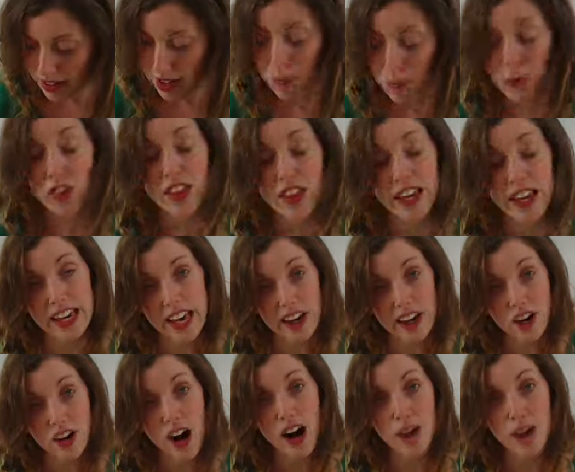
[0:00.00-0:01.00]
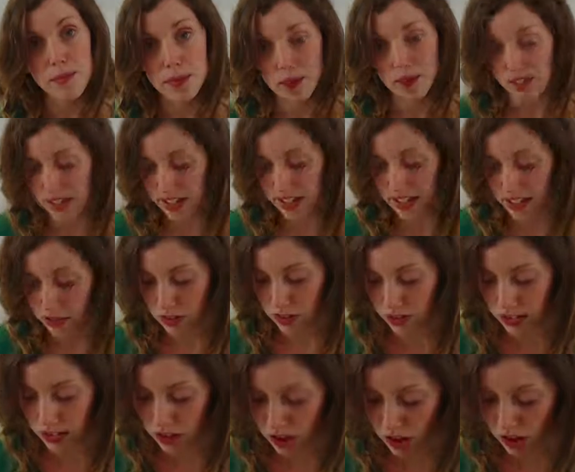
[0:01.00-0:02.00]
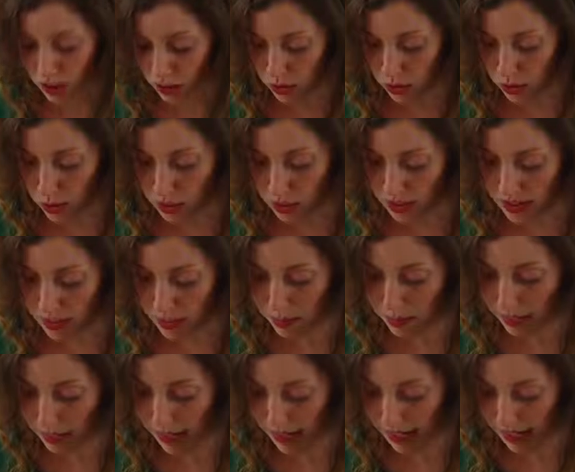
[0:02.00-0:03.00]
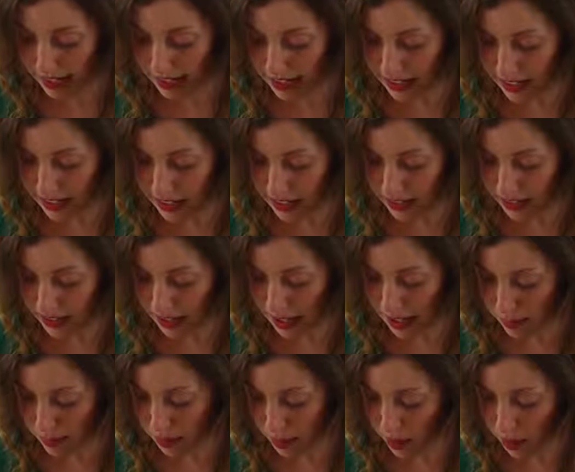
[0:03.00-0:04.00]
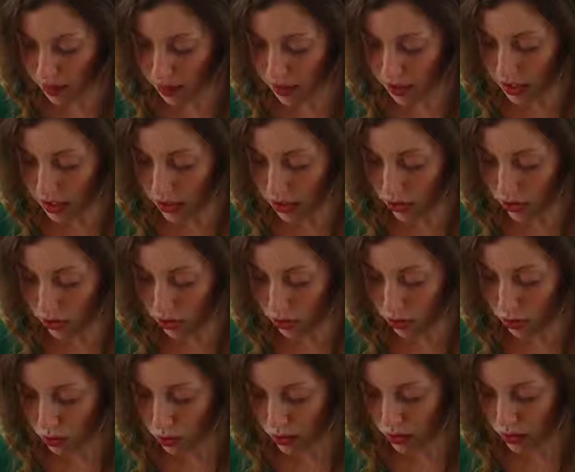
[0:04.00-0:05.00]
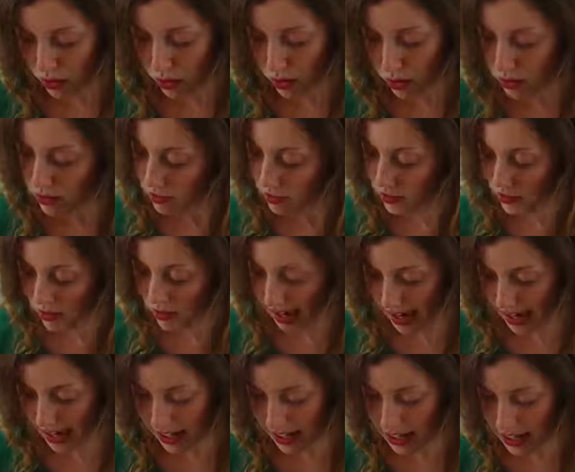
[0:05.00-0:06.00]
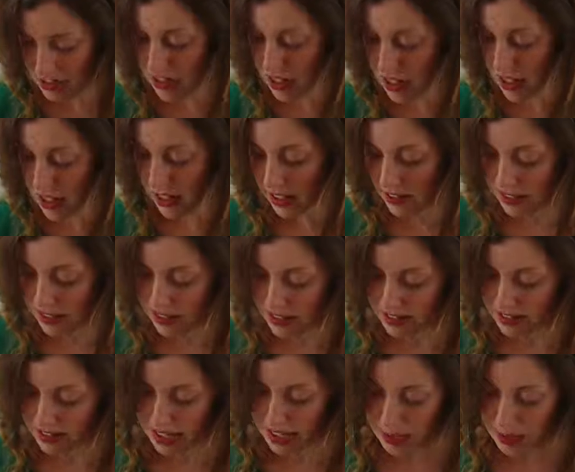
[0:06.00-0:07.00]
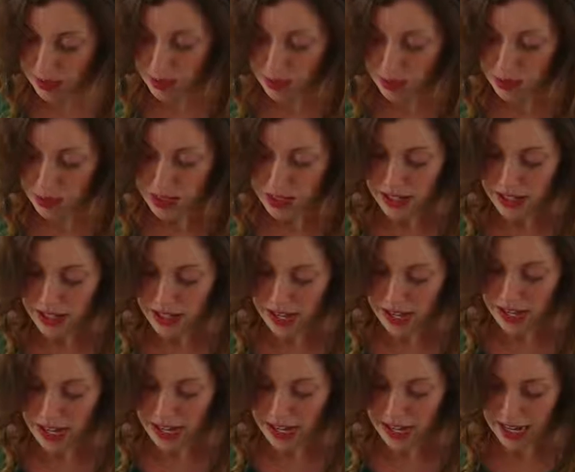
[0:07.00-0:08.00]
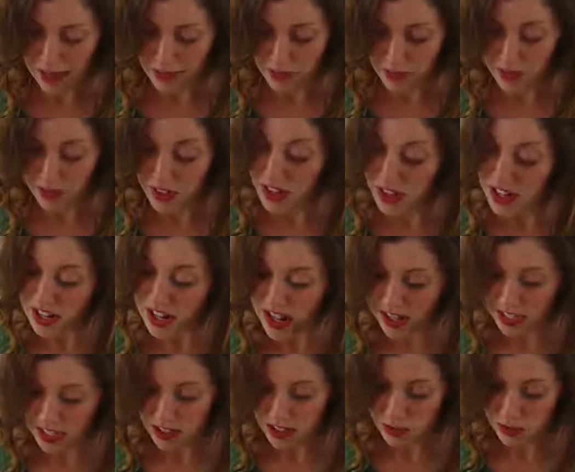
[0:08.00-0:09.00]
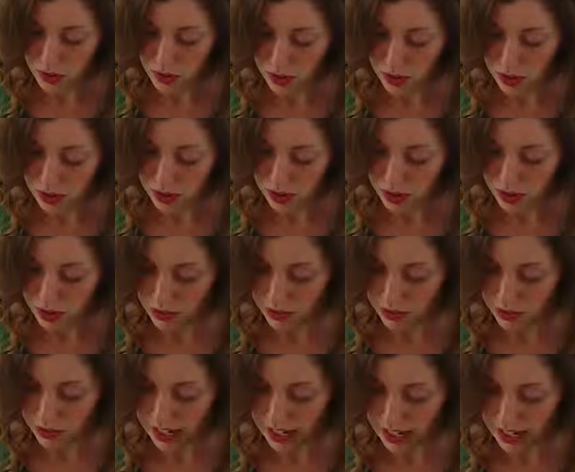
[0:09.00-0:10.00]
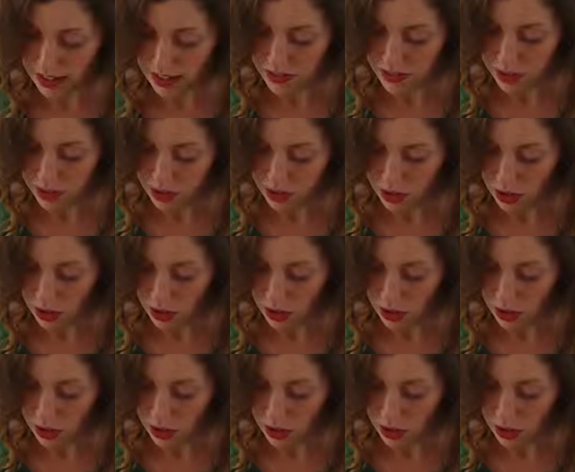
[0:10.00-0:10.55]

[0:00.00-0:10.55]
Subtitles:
numbers that cannot be written as a ratio. So we said pi is an example. The square root of 5 is an example. The negative square root of 5.